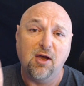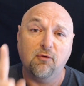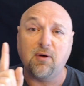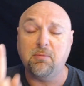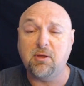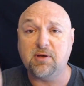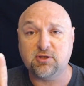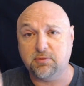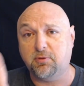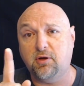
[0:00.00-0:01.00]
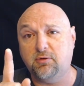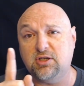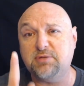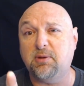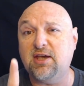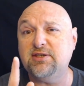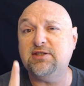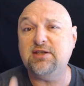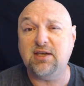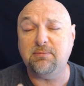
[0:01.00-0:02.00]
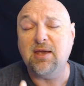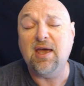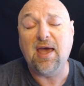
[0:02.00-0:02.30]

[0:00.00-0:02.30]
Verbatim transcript: from the Pixel Pro Displays team.